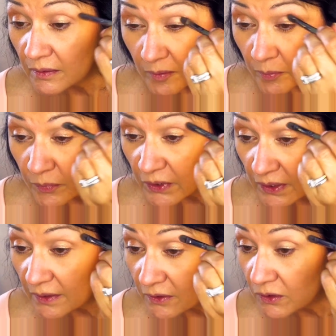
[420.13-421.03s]

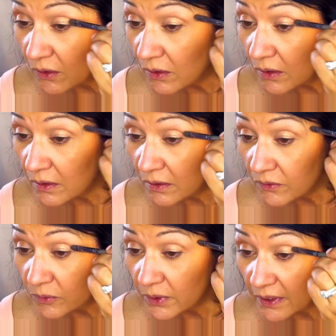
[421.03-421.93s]
bring this all
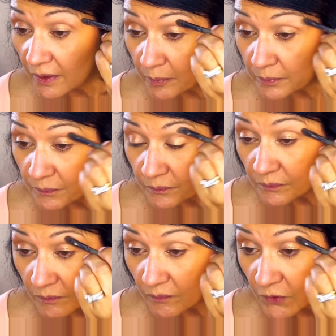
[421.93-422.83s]
the way up
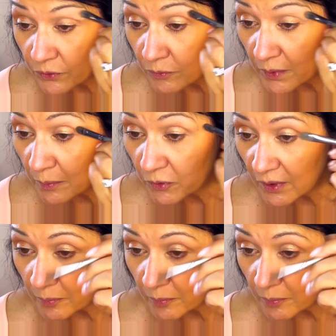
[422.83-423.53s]
to my brow